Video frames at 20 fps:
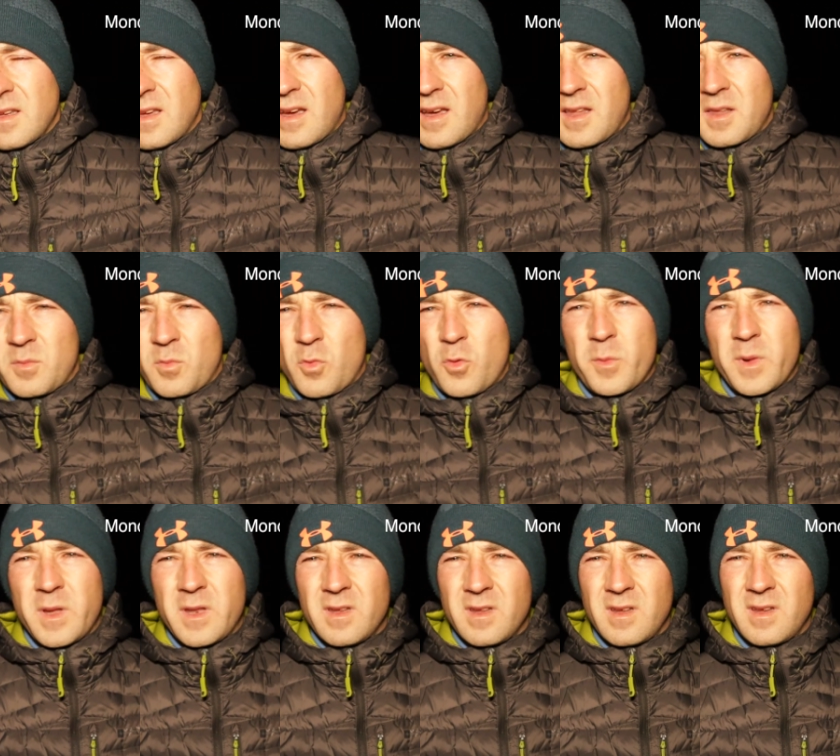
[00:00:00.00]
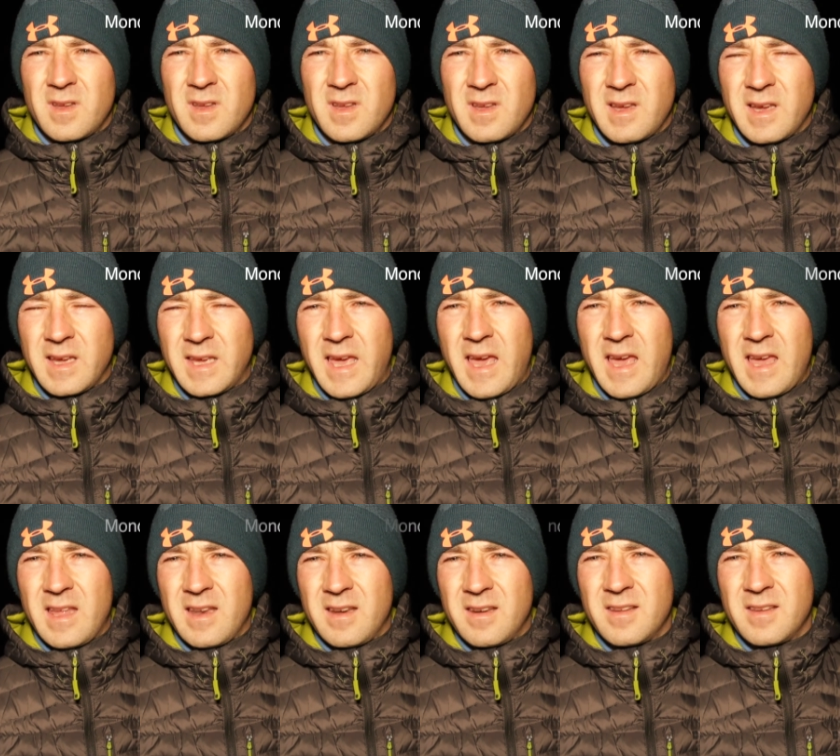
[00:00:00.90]
At the moment,
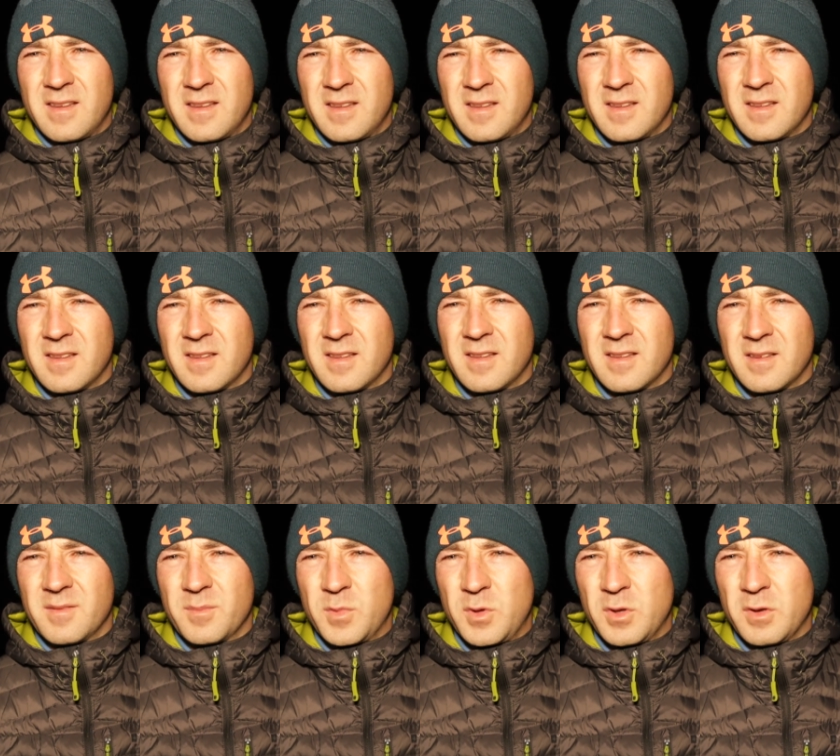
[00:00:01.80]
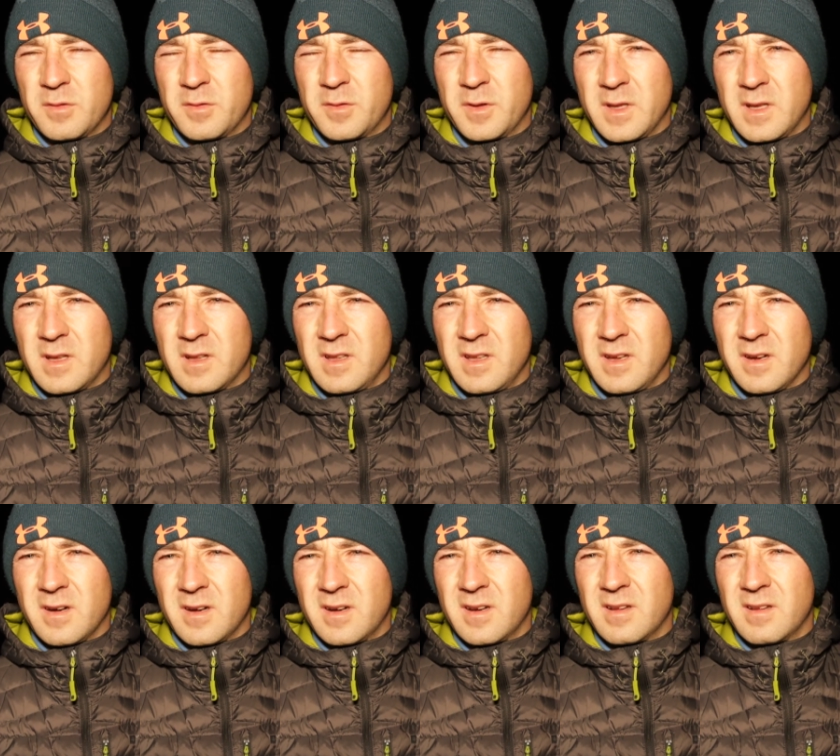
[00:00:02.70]
again, beautifully
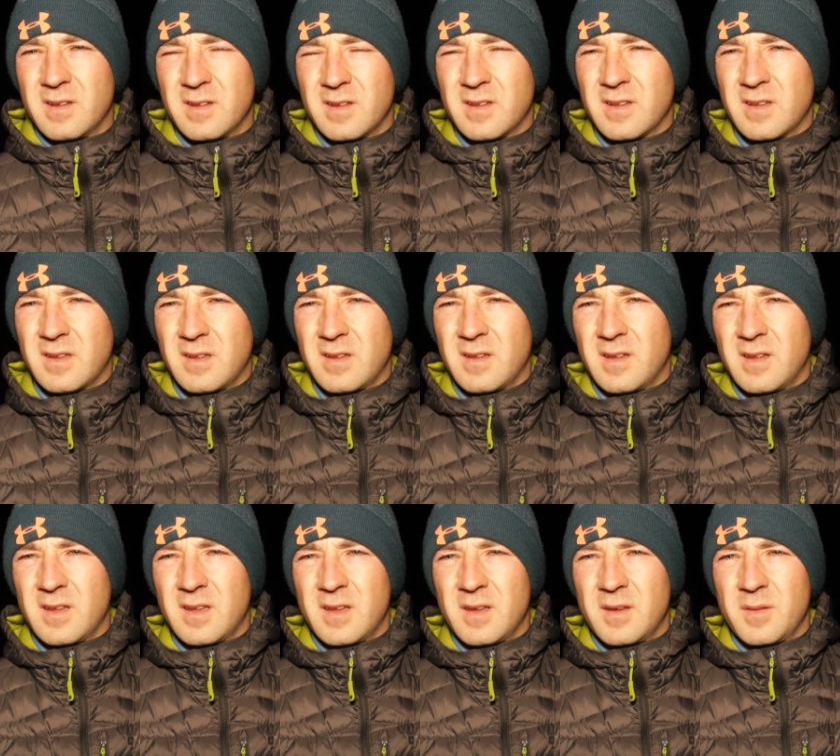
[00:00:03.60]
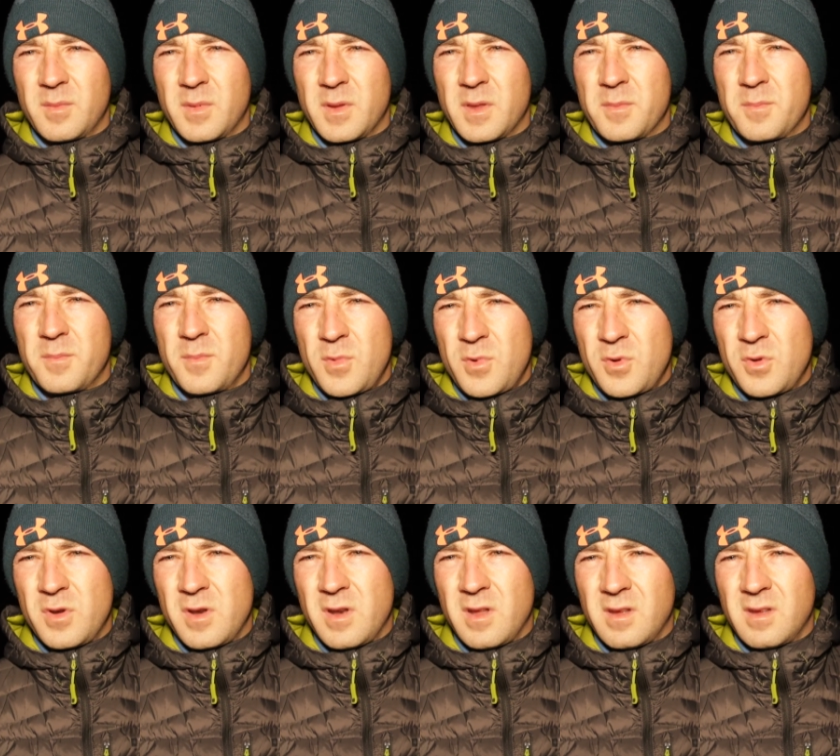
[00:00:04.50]
clear, but the
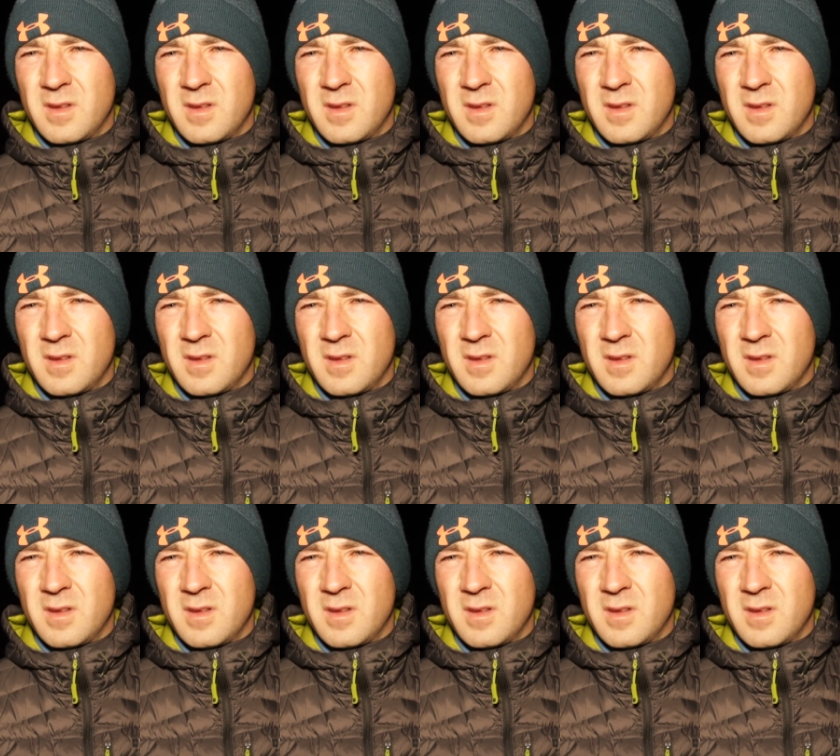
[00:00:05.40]
moon